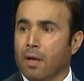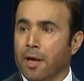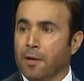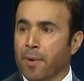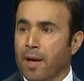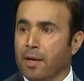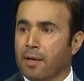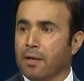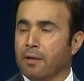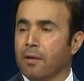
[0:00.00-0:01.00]
AMAC,
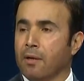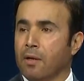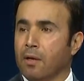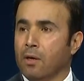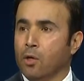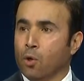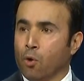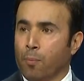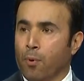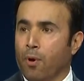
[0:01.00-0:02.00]

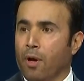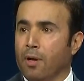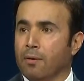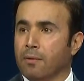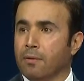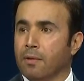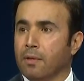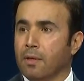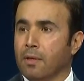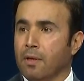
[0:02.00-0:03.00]
Europol,
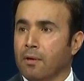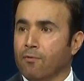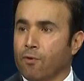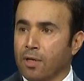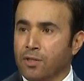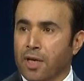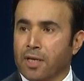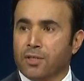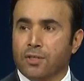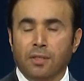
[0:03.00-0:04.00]

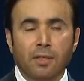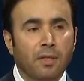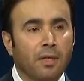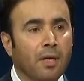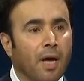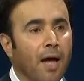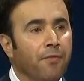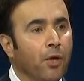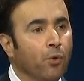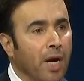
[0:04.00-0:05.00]
Frontex,
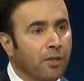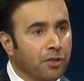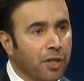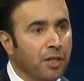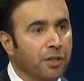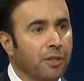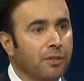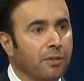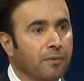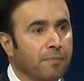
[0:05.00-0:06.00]
and the United
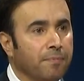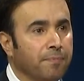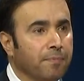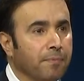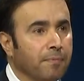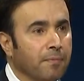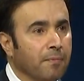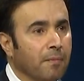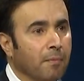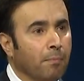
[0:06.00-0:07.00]
Nations.
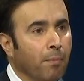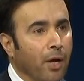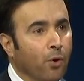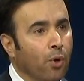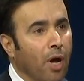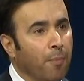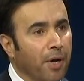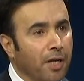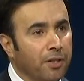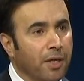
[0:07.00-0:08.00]
By
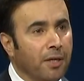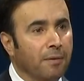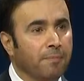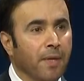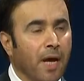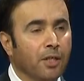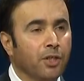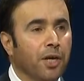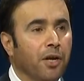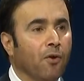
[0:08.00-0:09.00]
collaborating and
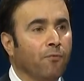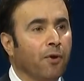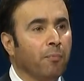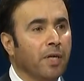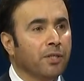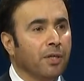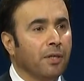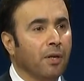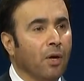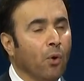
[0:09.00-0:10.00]
sharing
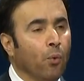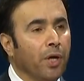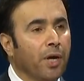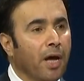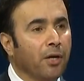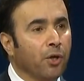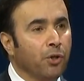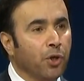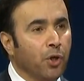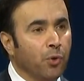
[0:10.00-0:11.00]
information, we can
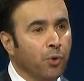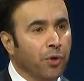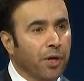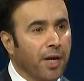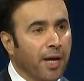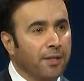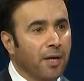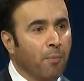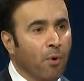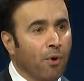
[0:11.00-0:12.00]
continue to create
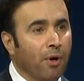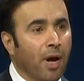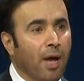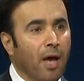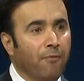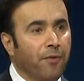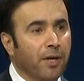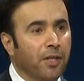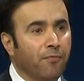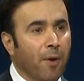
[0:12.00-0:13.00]
a more
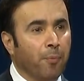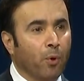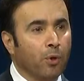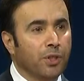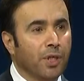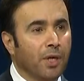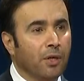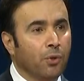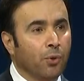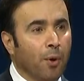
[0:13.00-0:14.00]
effective approach
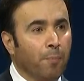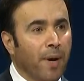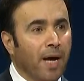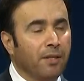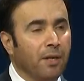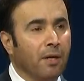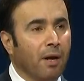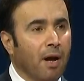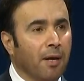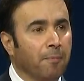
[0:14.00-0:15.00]
to combating
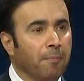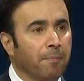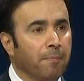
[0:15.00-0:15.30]
crime.